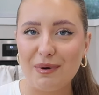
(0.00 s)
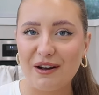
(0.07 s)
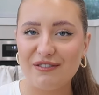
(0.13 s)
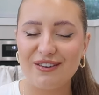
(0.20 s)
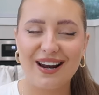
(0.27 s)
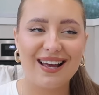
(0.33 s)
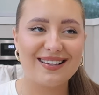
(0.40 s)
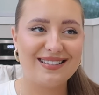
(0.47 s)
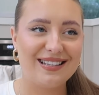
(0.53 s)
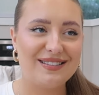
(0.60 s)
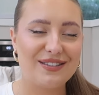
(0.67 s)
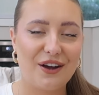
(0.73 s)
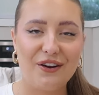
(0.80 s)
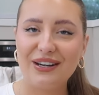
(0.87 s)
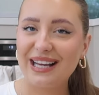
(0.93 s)
I feel like
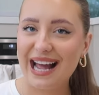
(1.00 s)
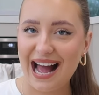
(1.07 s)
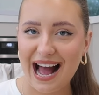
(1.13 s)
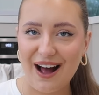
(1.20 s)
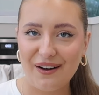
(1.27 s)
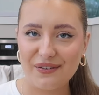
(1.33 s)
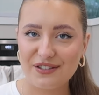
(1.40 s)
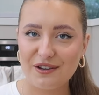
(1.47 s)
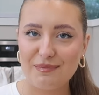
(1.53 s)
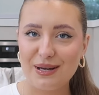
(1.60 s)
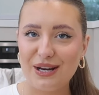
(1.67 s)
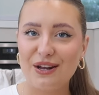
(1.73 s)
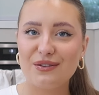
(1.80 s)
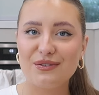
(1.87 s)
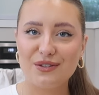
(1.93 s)
since owning a house, I've
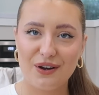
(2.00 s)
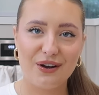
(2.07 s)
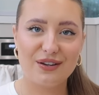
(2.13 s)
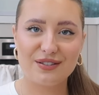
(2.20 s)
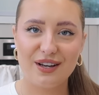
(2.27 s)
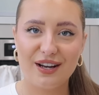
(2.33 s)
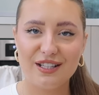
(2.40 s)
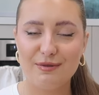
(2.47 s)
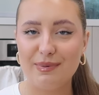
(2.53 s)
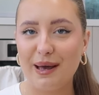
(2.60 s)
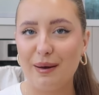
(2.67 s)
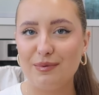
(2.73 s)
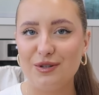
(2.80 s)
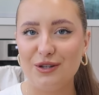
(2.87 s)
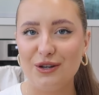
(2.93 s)
been so excited to be
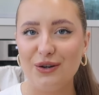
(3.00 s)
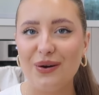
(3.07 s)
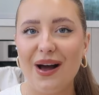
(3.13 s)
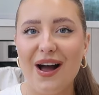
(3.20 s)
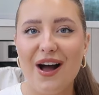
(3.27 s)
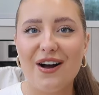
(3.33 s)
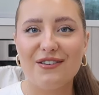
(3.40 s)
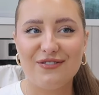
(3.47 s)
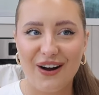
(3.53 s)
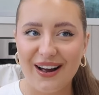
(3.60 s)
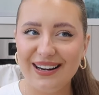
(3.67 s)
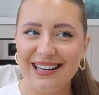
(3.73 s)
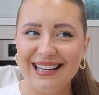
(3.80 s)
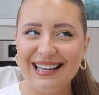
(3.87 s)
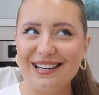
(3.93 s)
able to
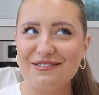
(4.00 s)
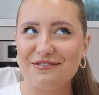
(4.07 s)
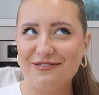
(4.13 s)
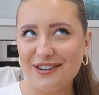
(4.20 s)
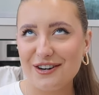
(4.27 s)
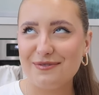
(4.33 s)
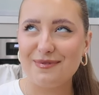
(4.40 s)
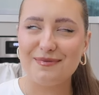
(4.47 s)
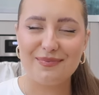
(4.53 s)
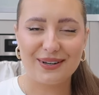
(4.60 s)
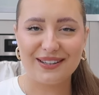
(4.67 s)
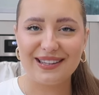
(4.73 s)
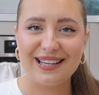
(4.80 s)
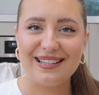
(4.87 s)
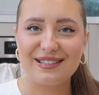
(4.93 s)
finally film and
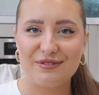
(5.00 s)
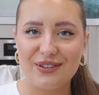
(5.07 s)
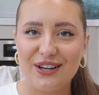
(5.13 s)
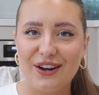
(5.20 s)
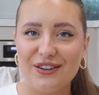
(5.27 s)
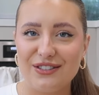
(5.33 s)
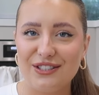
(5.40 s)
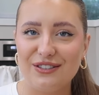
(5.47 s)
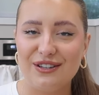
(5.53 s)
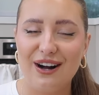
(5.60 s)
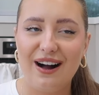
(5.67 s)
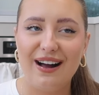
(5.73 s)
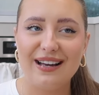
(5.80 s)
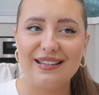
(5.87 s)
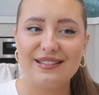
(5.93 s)
bring these videos to you
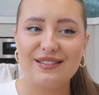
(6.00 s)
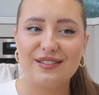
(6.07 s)
guys.